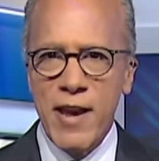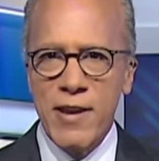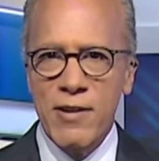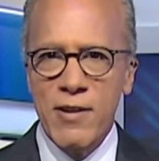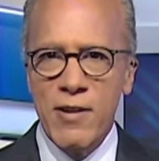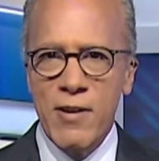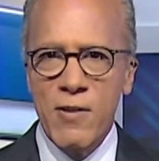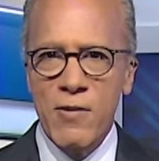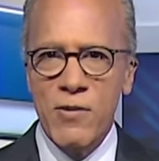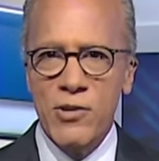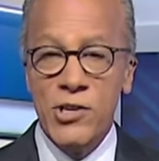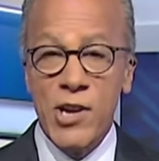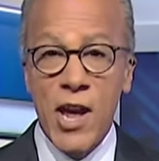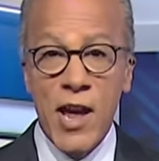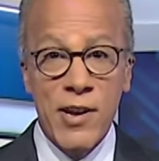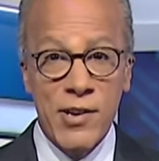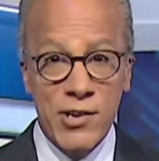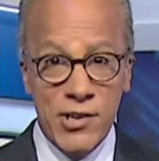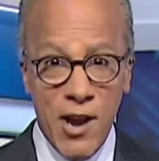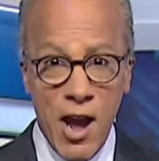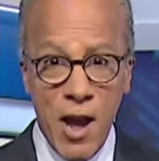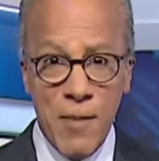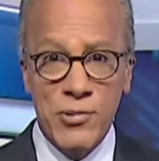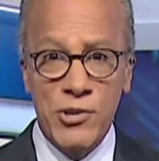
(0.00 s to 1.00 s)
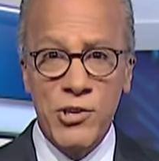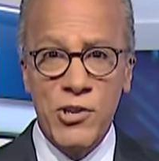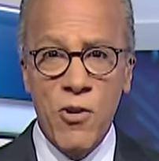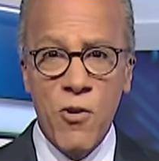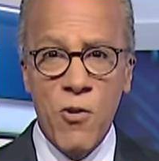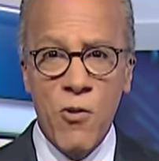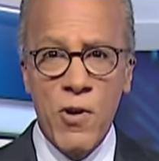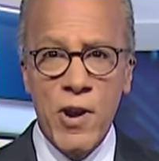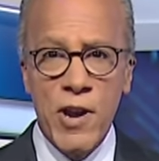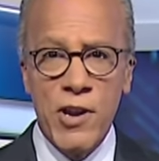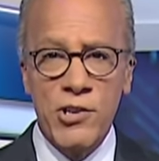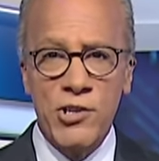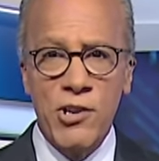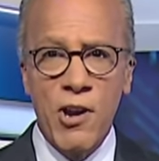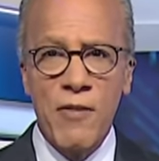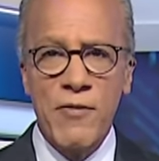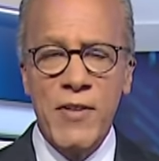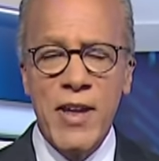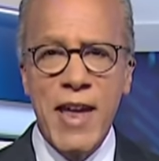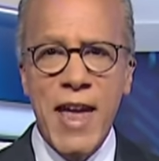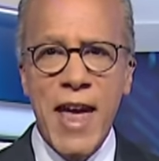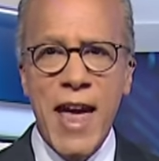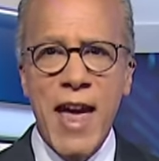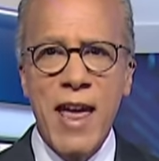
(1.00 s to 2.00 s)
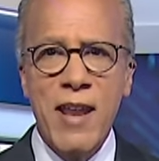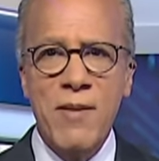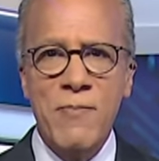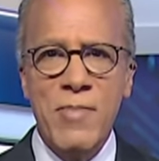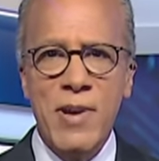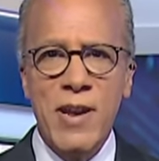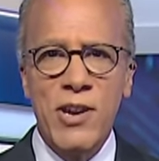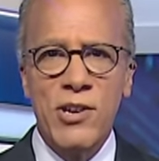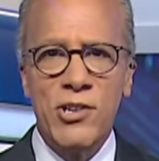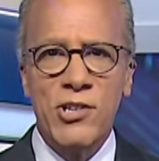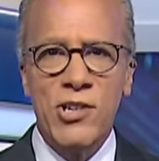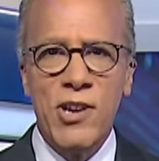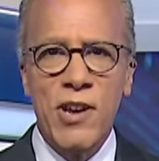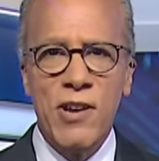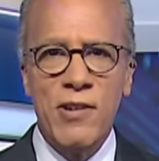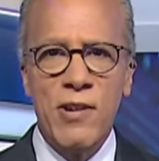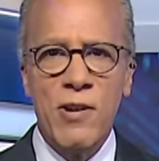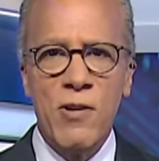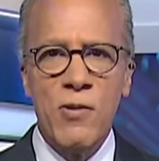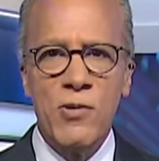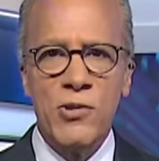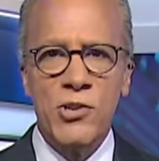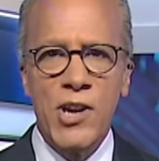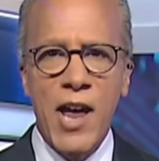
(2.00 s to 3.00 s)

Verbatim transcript: news and top stories on the NBC News